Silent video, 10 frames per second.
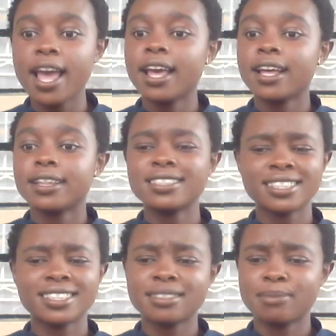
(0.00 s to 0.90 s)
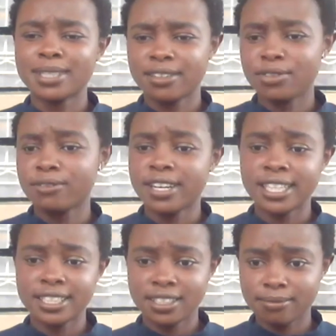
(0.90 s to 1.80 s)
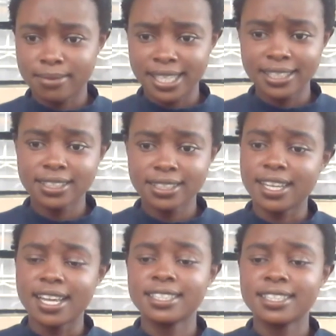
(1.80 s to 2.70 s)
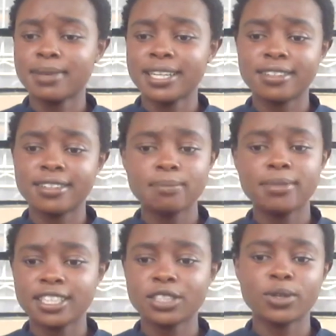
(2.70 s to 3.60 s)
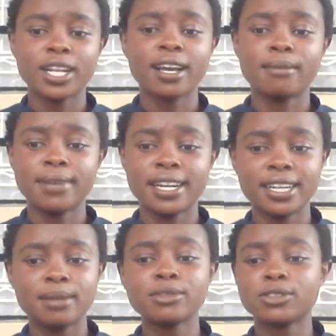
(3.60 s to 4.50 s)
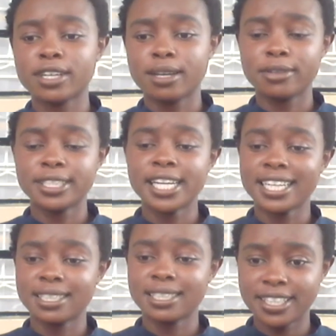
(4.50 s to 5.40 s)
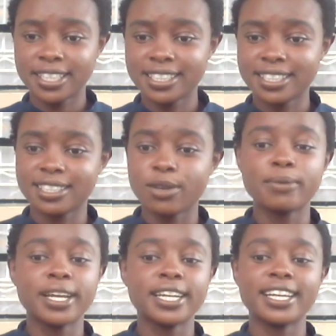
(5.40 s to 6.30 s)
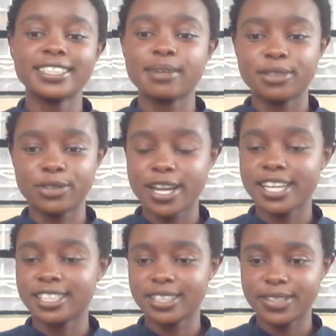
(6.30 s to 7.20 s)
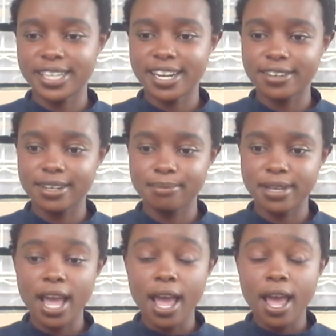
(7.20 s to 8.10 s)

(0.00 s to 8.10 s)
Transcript: These are just but a few of her achievements, and it's my great pleasure to welcome Mariam to talk about her experiences as a woman entrepreneur in Saudi Arabia.